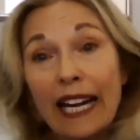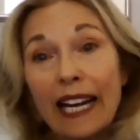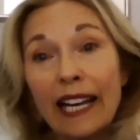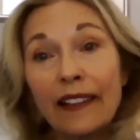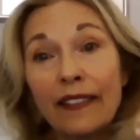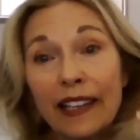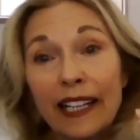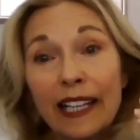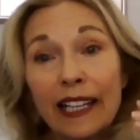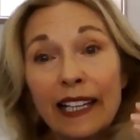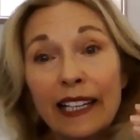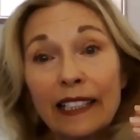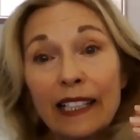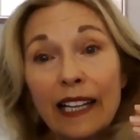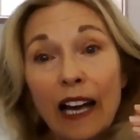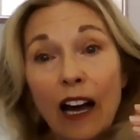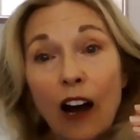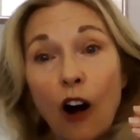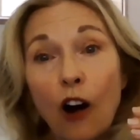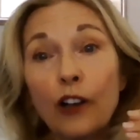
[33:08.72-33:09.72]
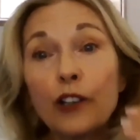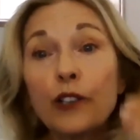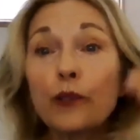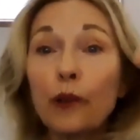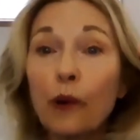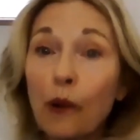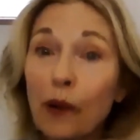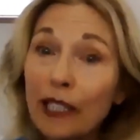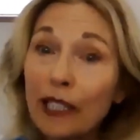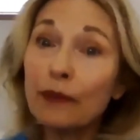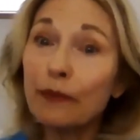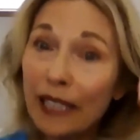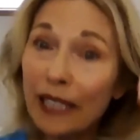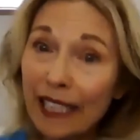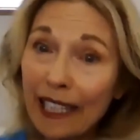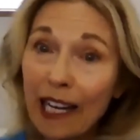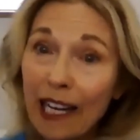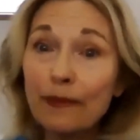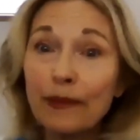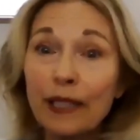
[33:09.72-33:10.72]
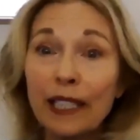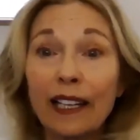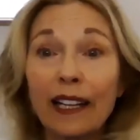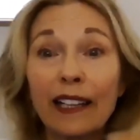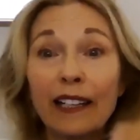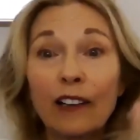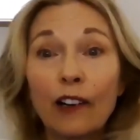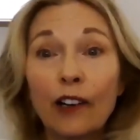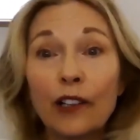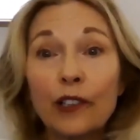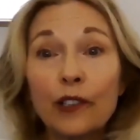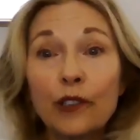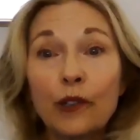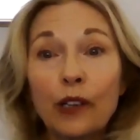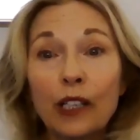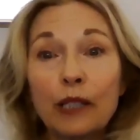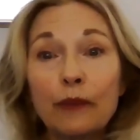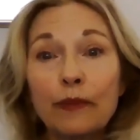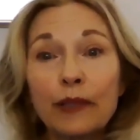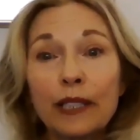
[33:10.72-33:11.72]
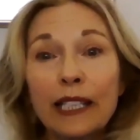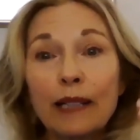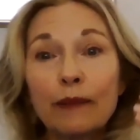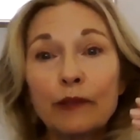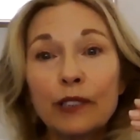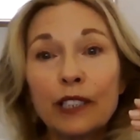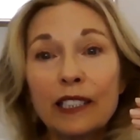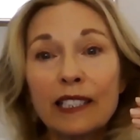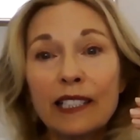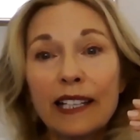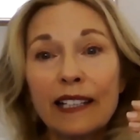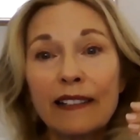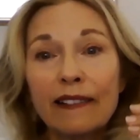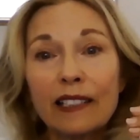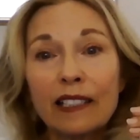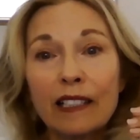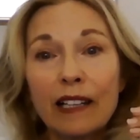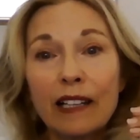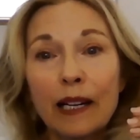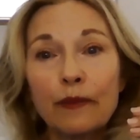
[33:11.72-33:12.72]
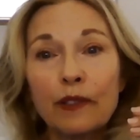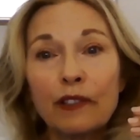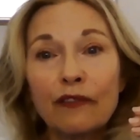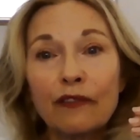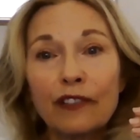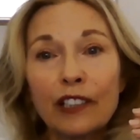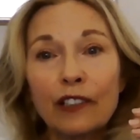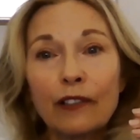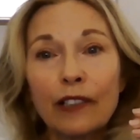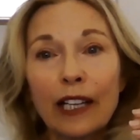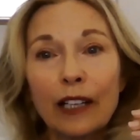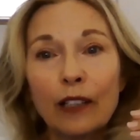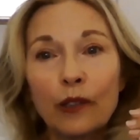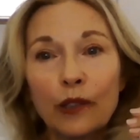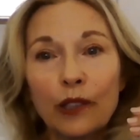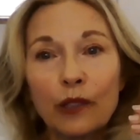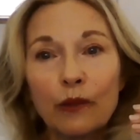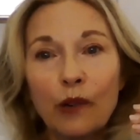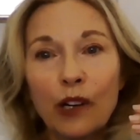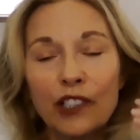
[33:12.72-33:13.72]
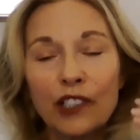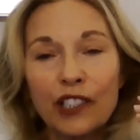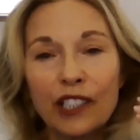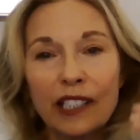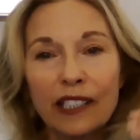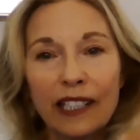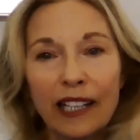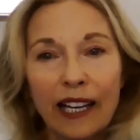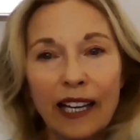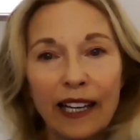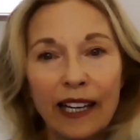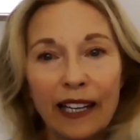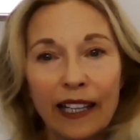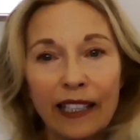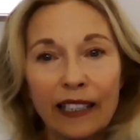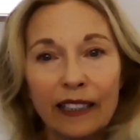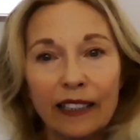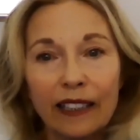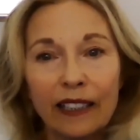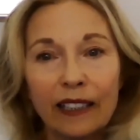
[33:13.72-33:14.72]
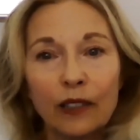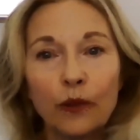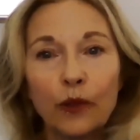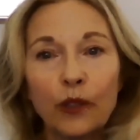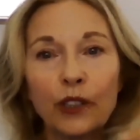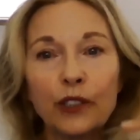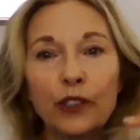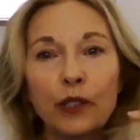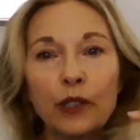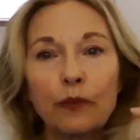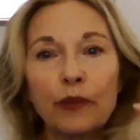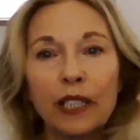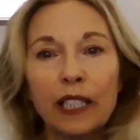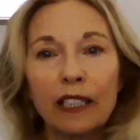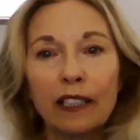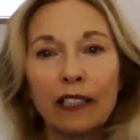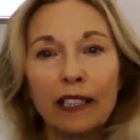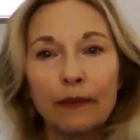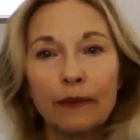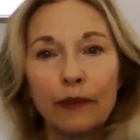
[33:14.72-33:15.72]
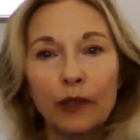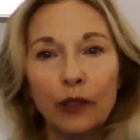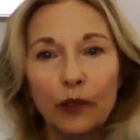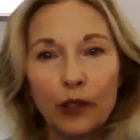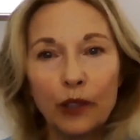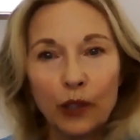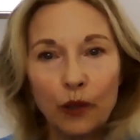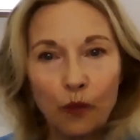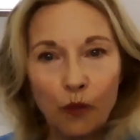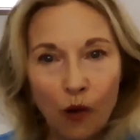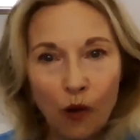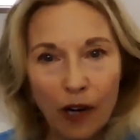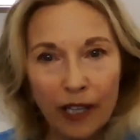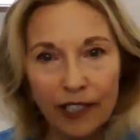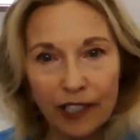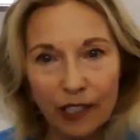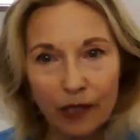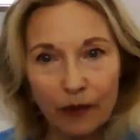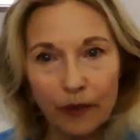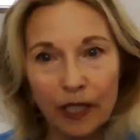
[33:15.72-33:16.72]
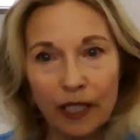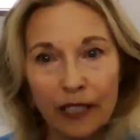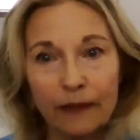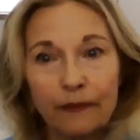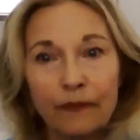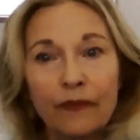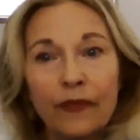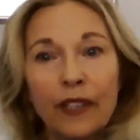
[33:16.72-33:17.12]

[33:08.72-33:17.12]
And then, are you going to become it? And are you going to be able to take the time to figure out who you are today in order to become who you want to be?